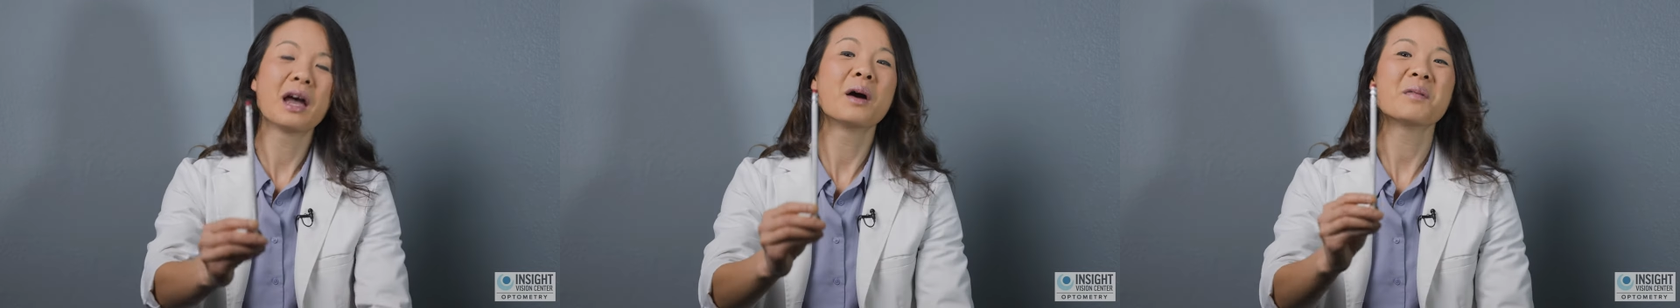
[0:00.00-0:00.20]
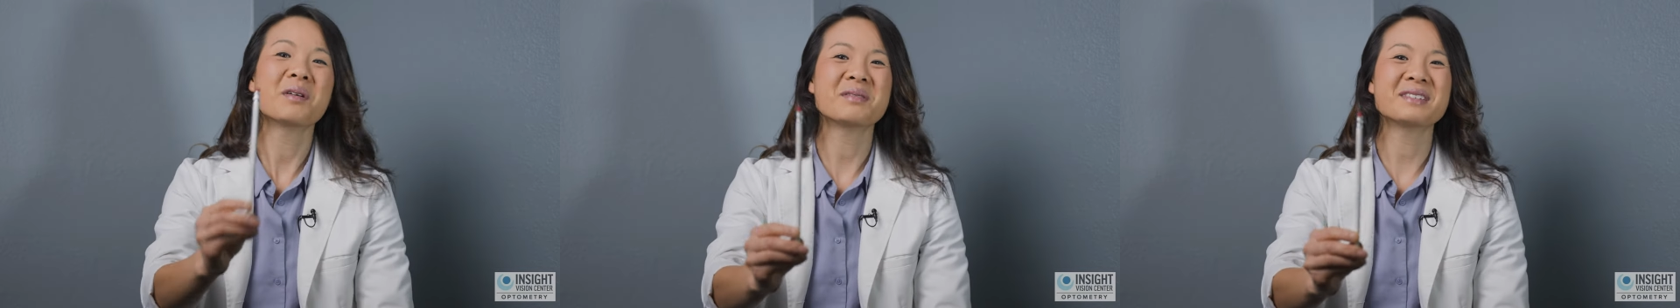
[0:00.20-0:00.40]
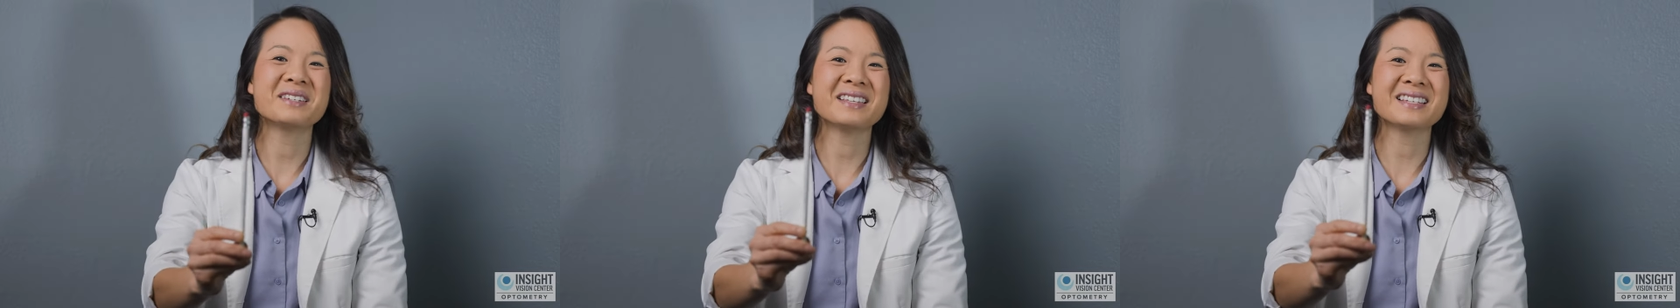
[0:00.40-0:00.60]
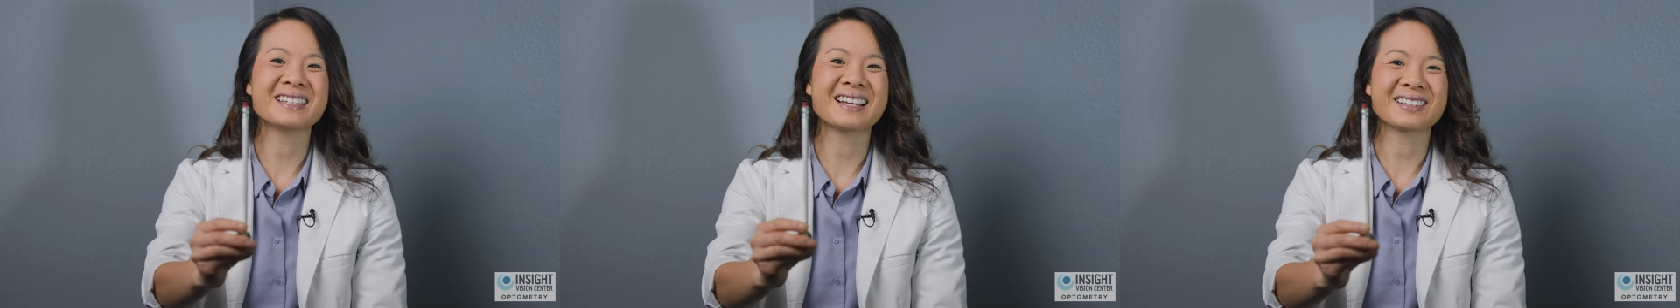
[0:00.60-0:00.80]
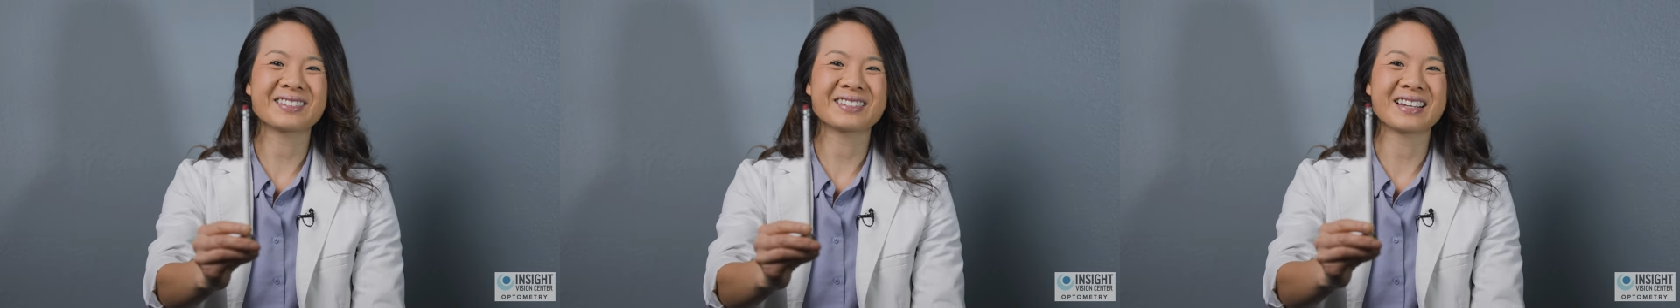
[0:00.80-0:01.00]
When we do this
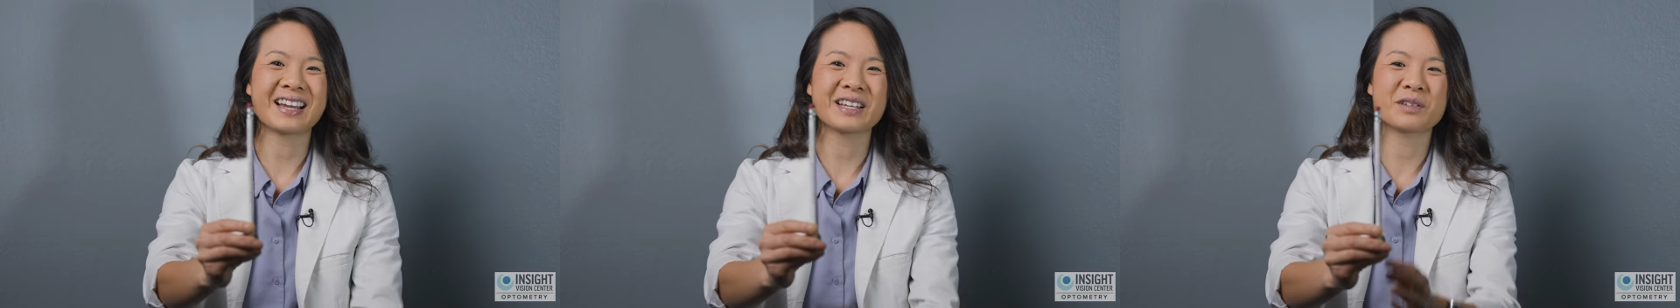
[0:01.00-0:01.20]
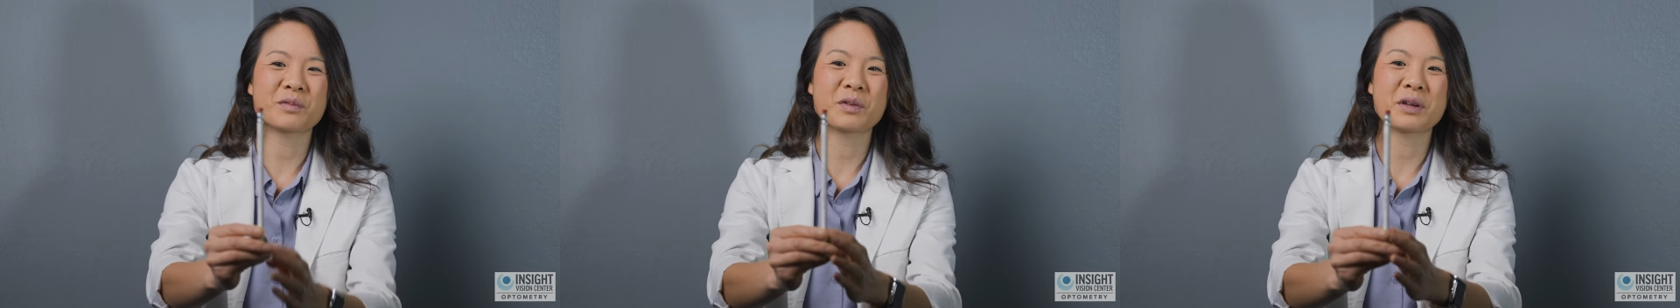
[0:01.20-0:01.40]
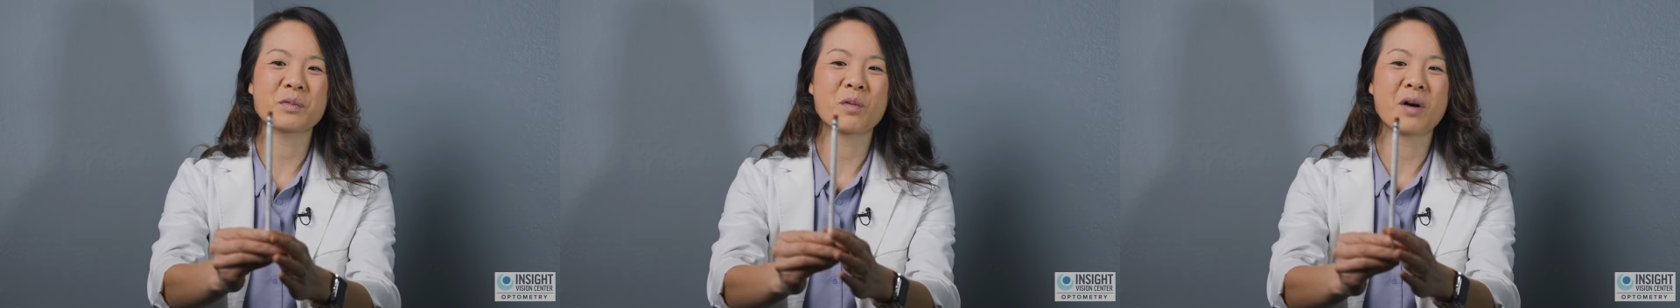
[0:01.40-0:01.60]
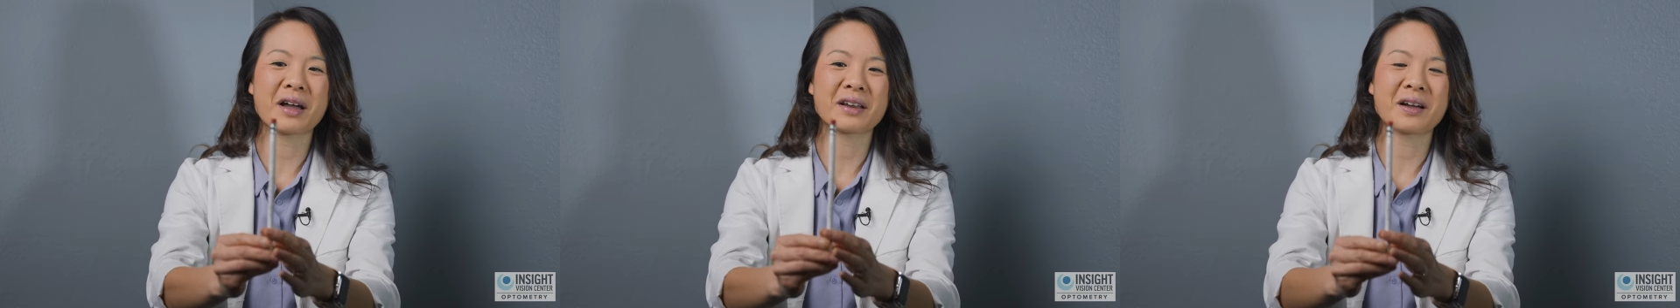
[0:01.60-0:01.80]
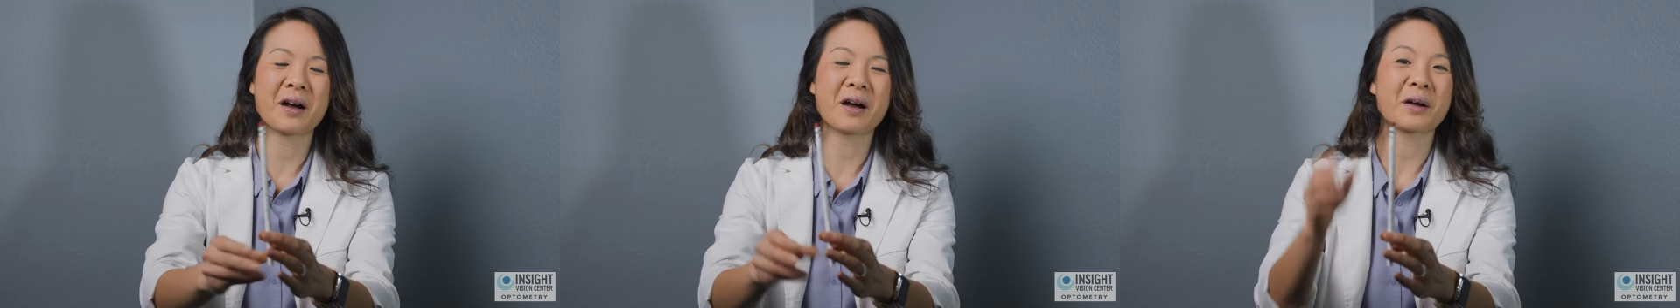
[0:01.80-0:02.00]
exercise, we
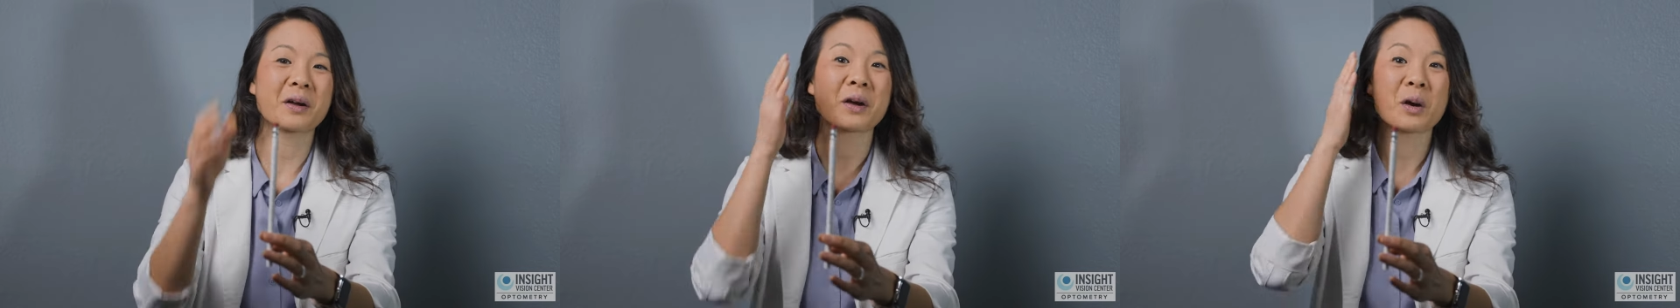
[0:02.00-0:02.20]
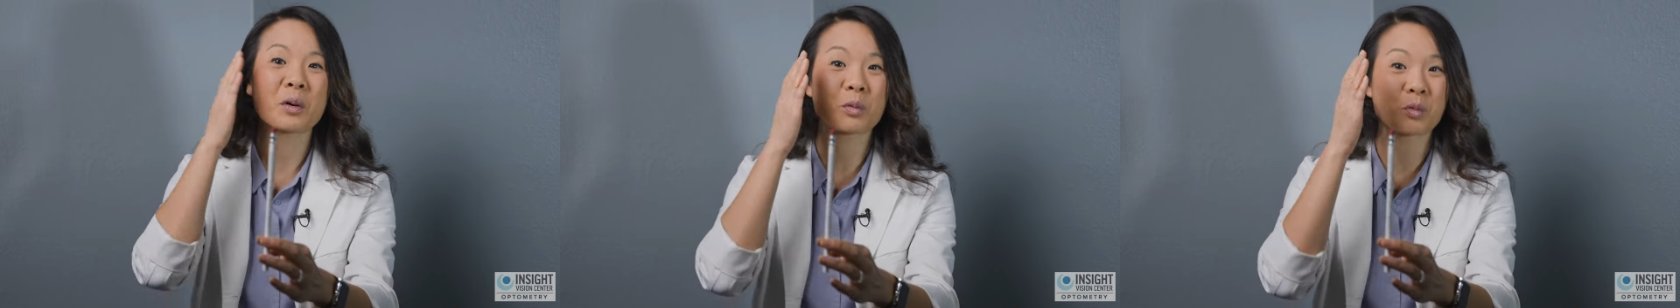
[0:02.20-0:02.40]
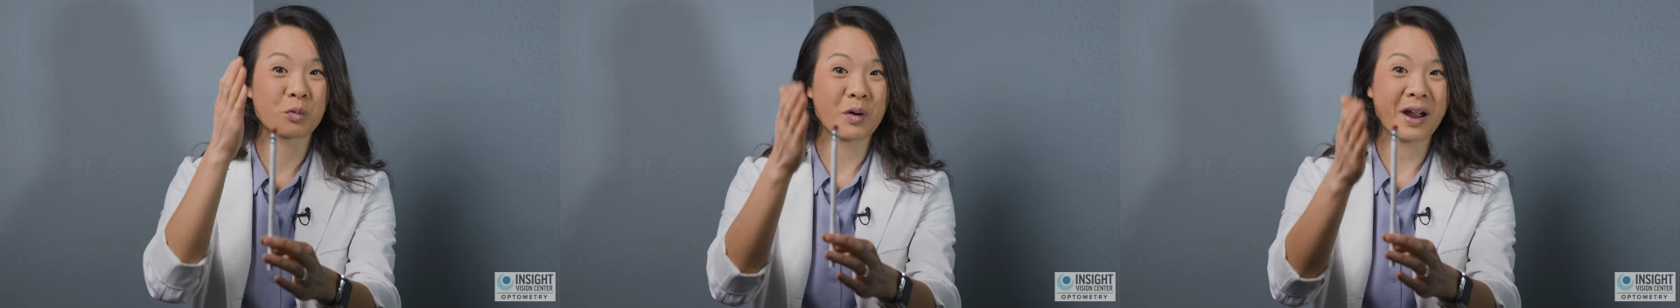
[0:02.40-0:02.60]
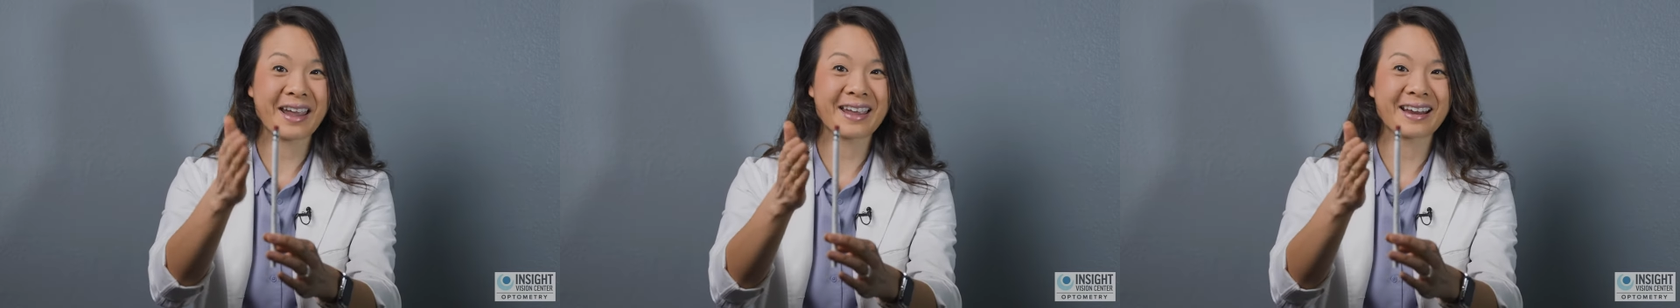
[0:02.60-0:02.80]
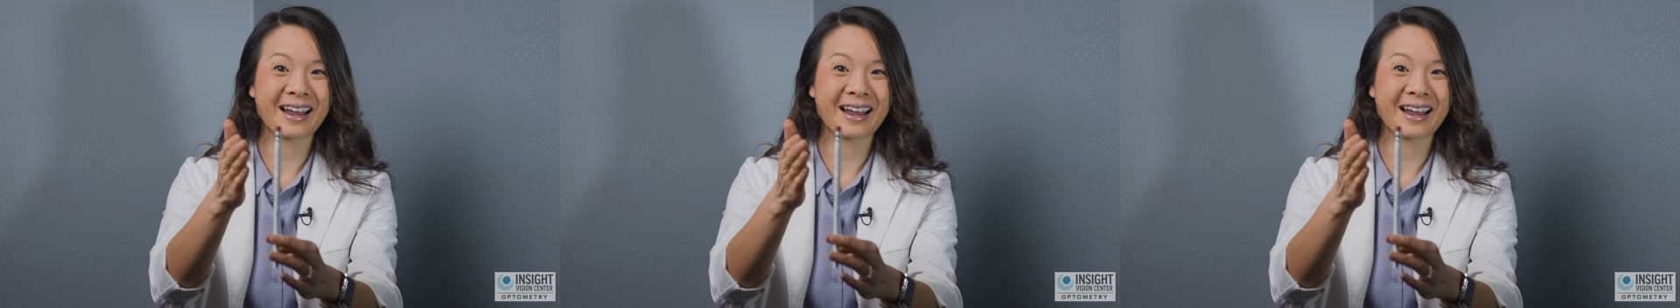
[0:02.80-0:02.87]
want our right